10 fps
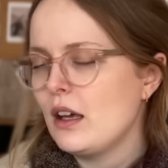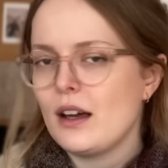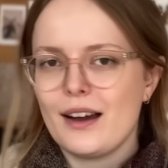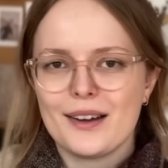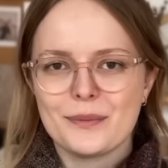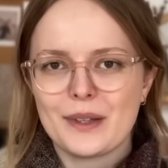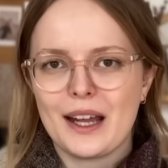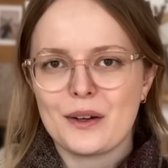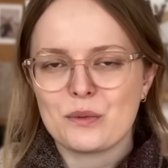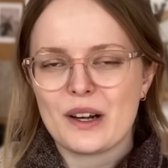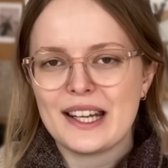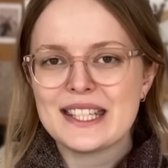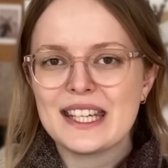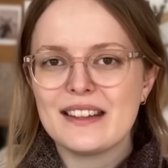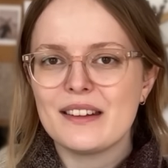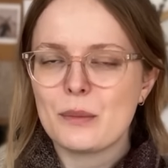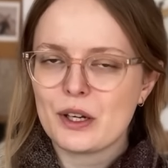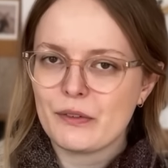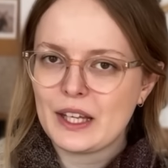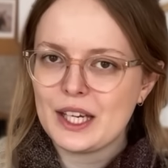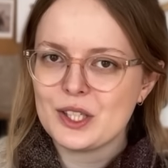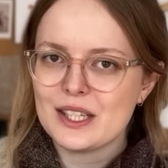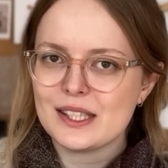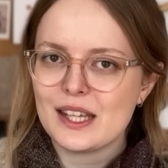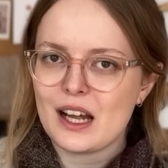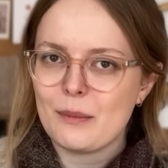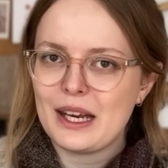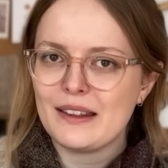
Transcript: kind of what I did, the modifications that I made,